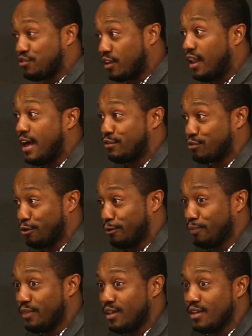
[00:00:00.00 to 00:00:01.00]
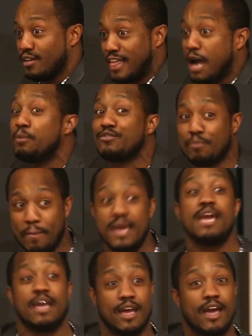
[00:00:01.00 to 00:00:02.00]
the classroom. That was
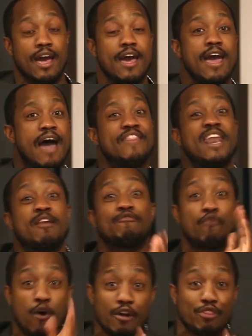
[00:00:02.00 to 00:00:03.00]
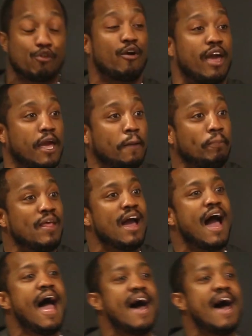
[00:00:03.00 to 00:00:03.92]
me. And then in 4th grade, I